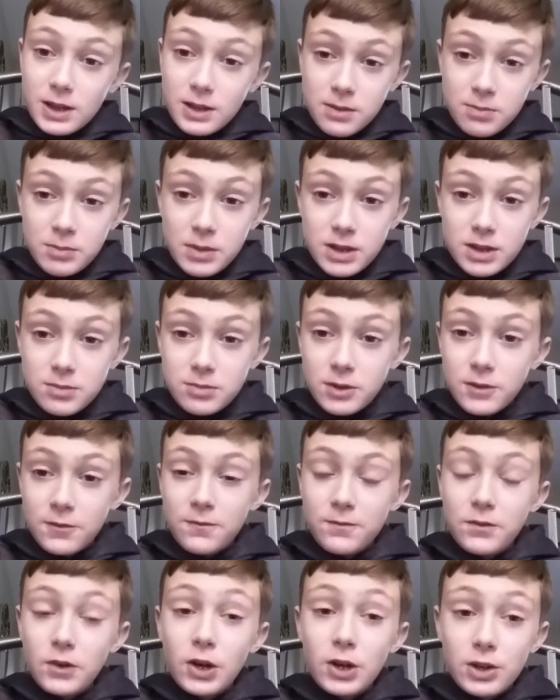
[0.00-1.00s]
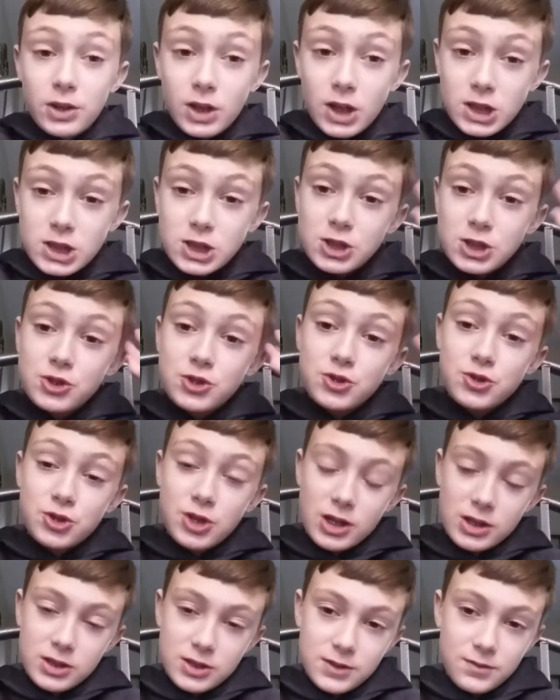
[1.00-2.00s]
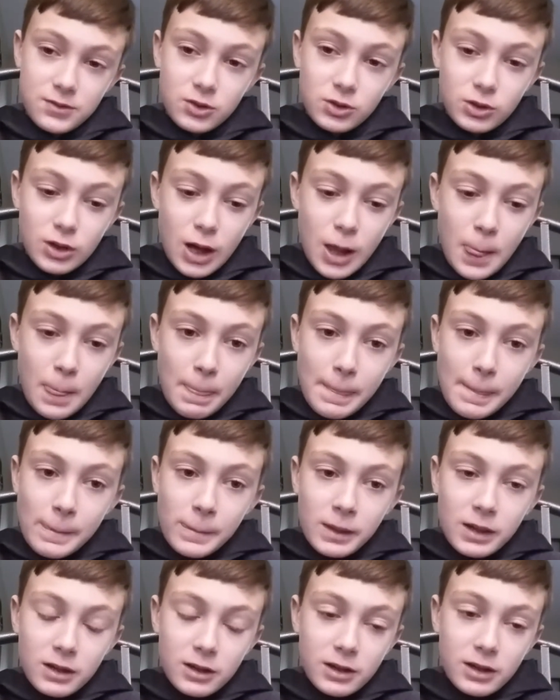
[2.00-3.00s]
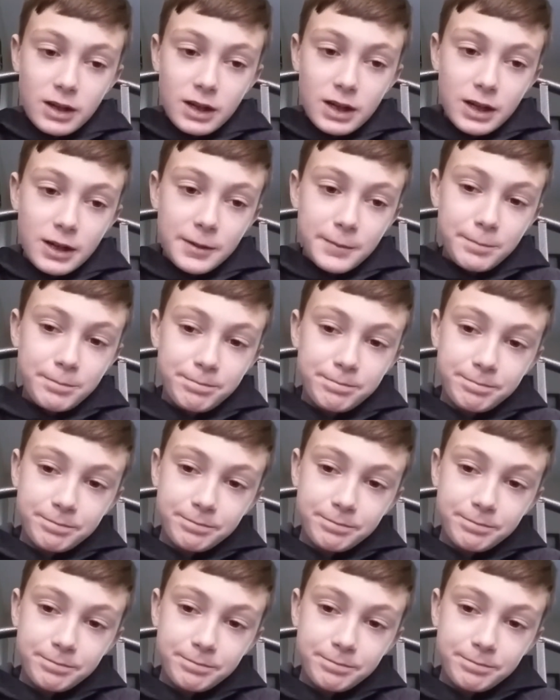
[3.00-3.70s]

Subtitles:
It's meant to be fun, not stressful, okay?